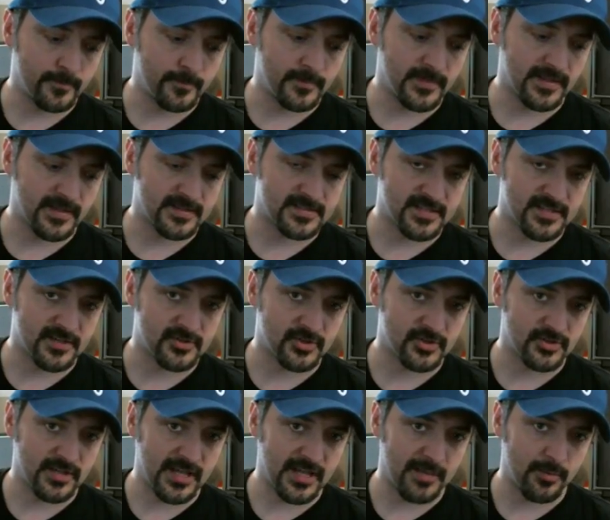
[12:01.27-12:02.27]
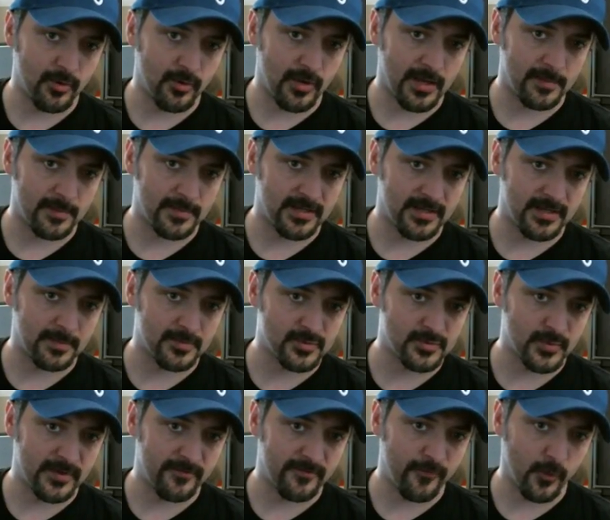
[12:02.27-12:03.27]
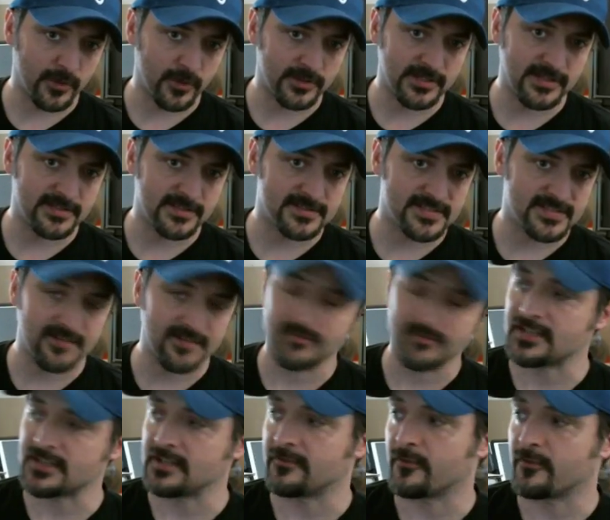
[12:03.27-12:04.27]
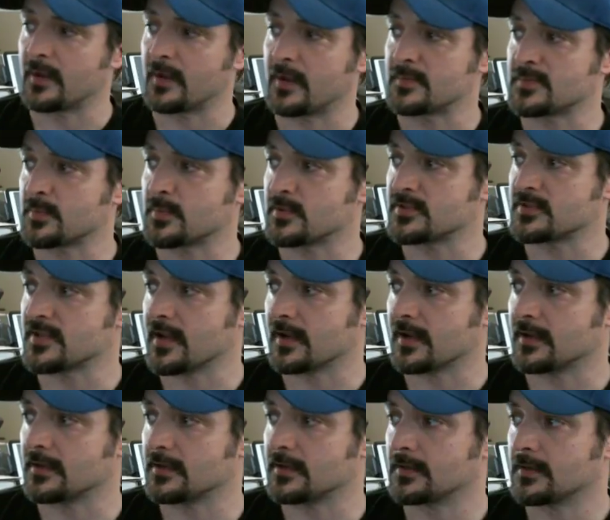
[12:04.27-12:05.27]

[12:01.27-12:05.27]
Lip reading: the extension cable, I'm getting between 14 and 17 frames per second.